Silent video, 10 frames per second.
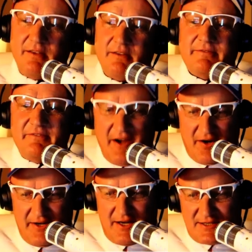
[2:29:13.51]

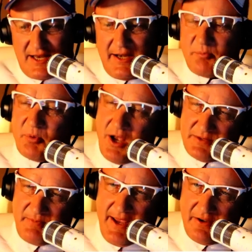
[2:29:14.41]
very exciting
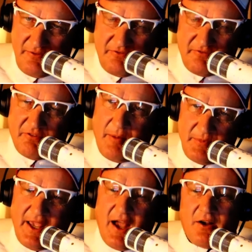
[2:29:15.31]
prospect from
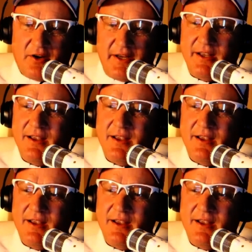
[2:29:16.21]
Calgary.